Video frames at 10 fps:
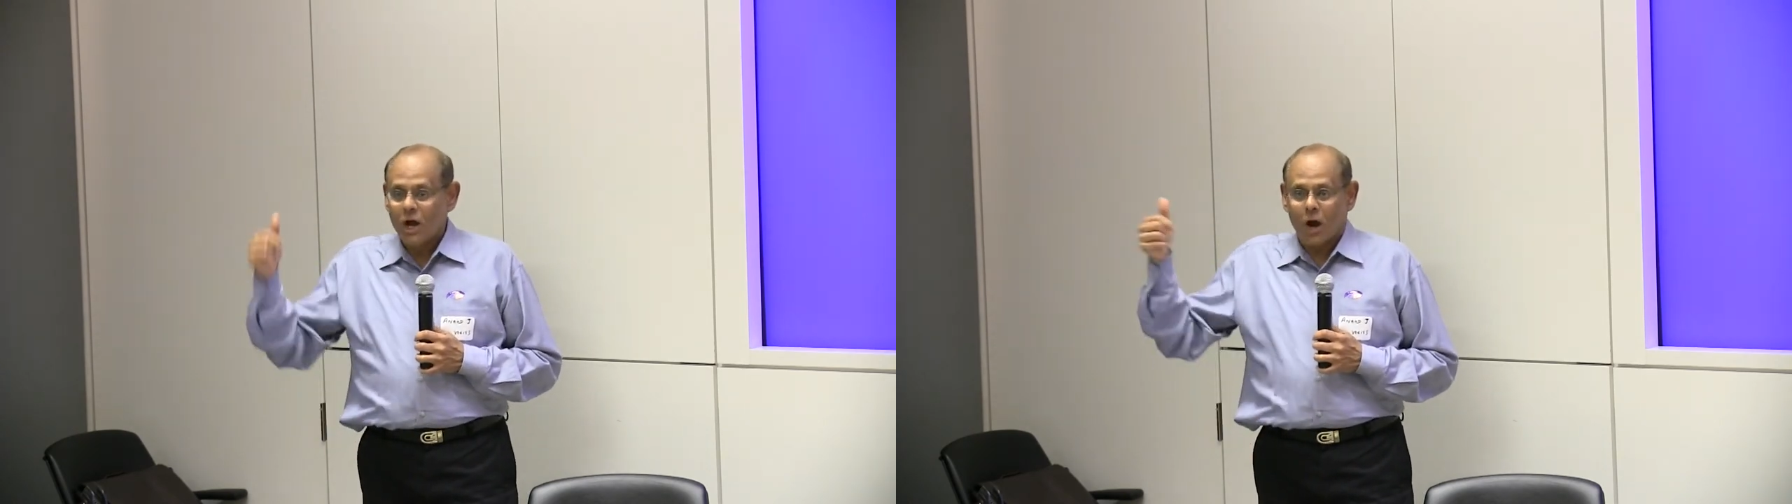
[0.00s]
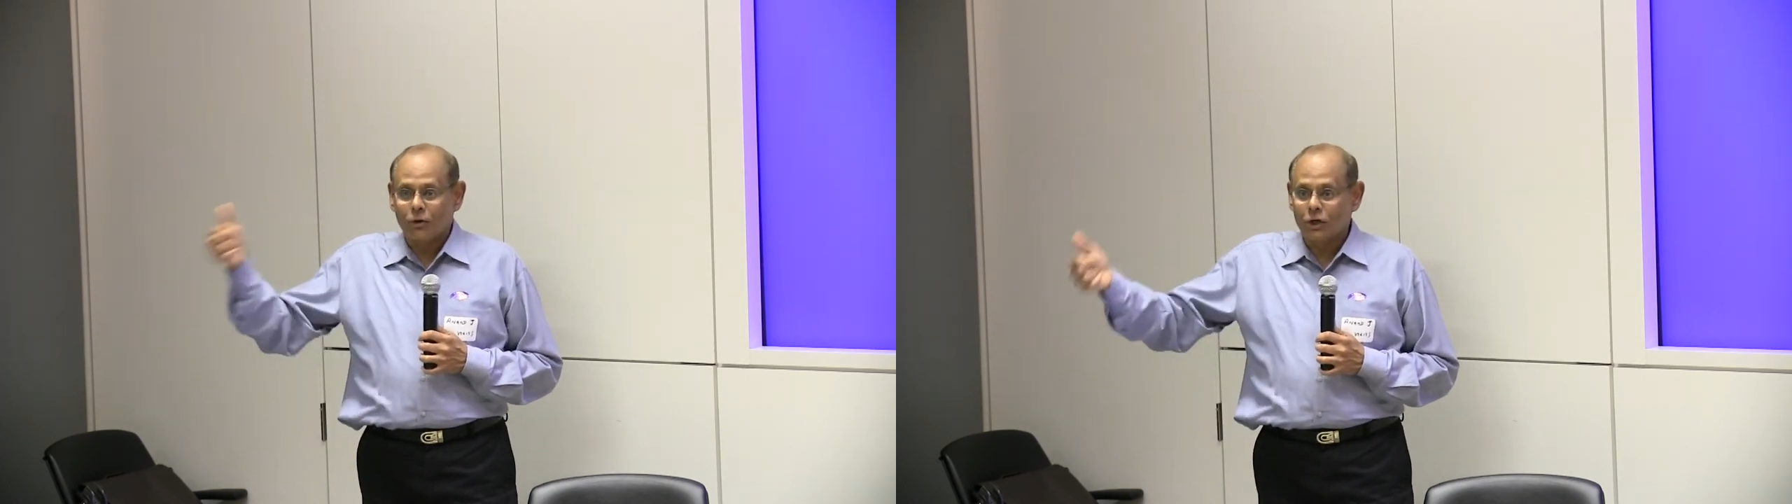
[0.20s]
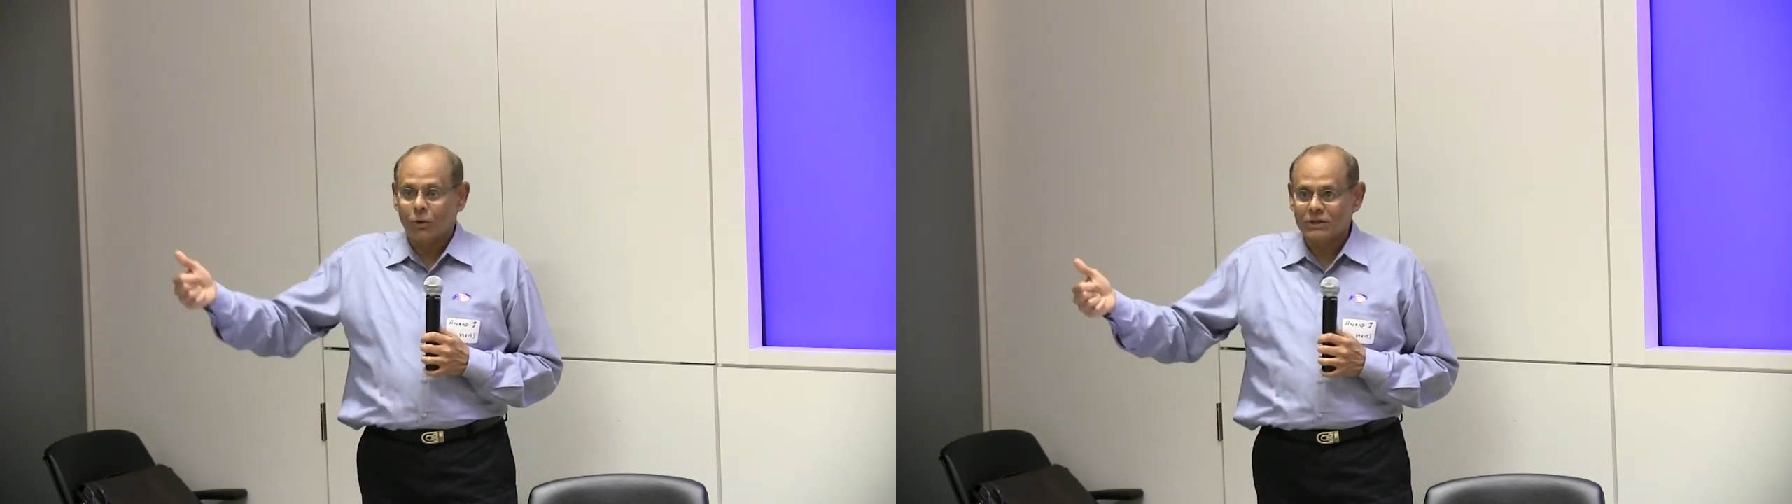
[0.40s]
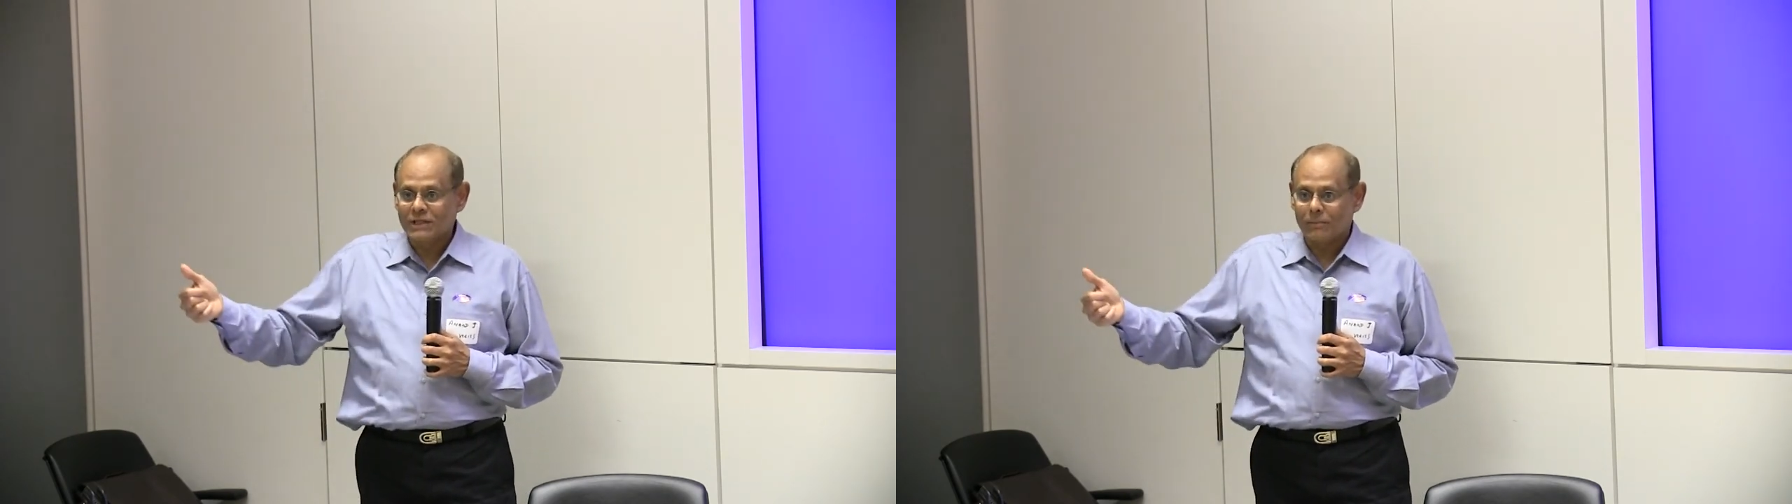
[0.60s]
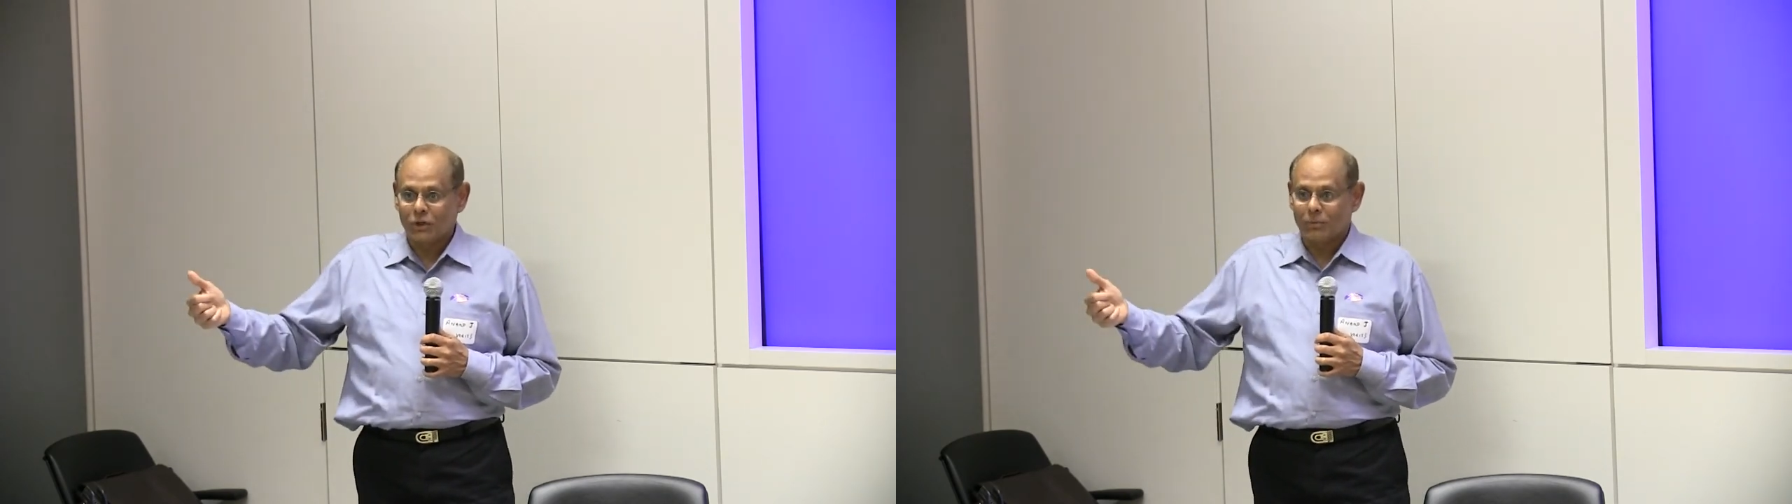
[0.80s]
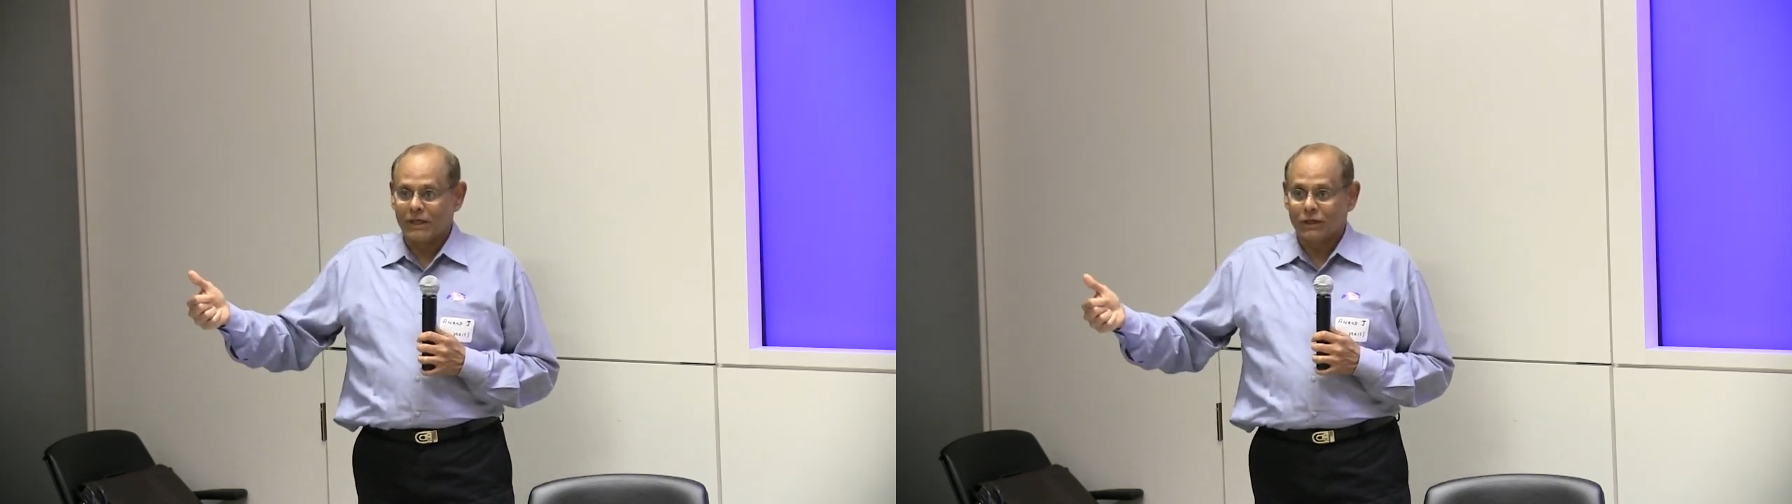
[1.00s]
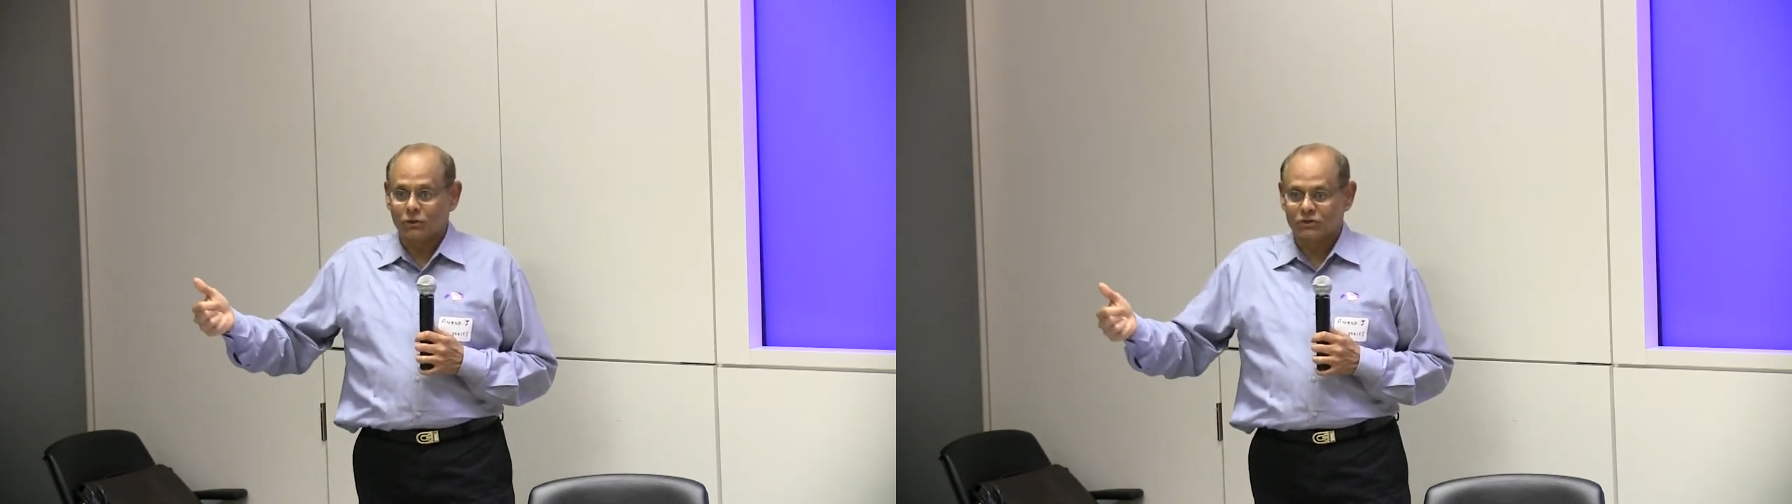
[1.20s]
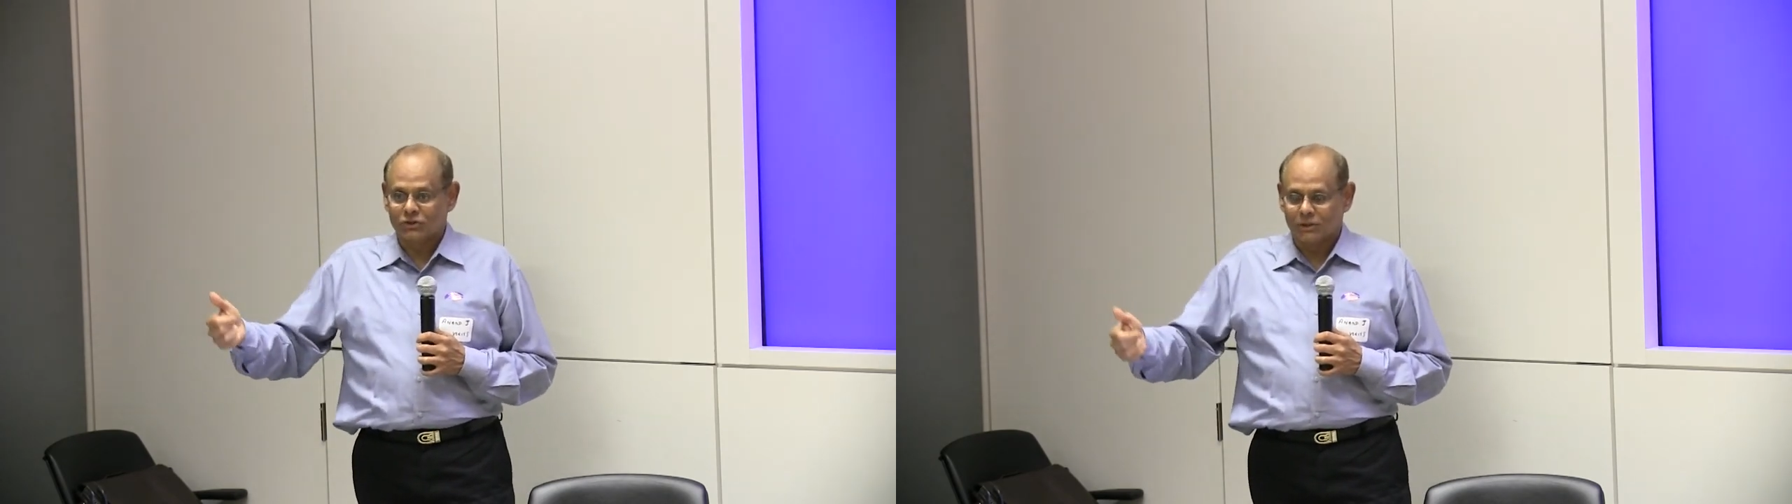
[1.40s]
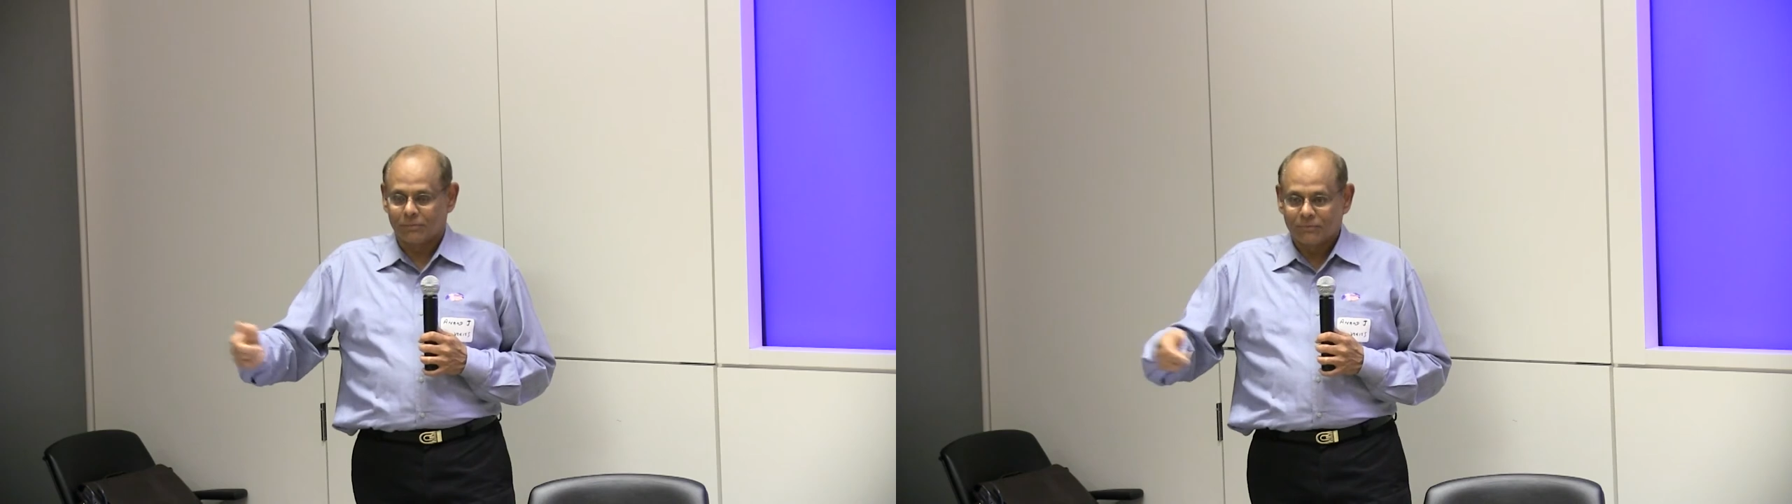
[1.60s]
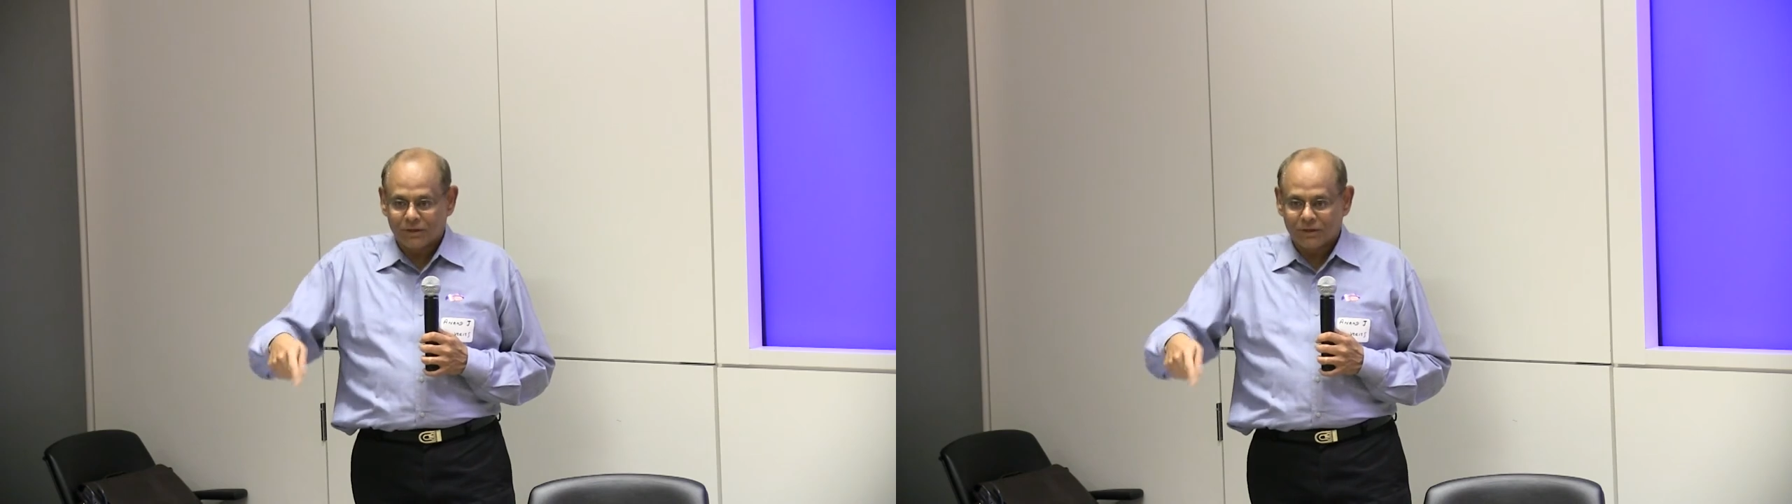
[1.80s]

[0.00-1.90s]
I want to know what's happening to my ecosystem.